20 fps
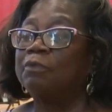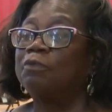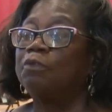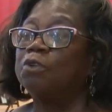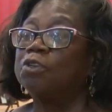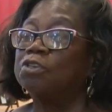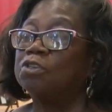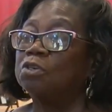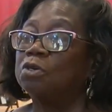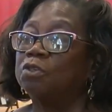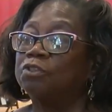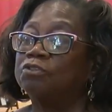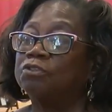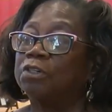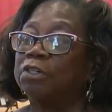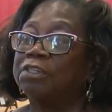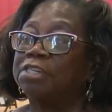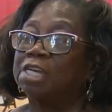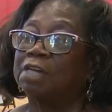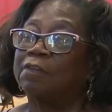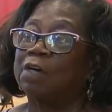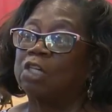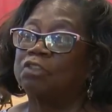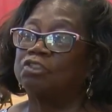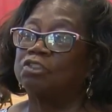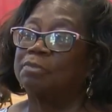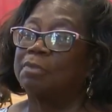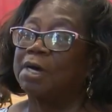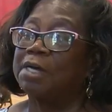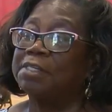before you know it, you'll give
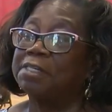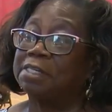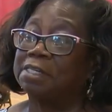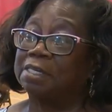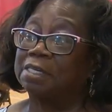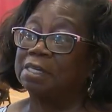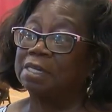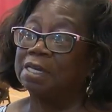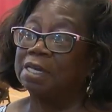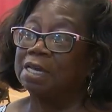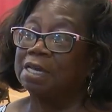out your money.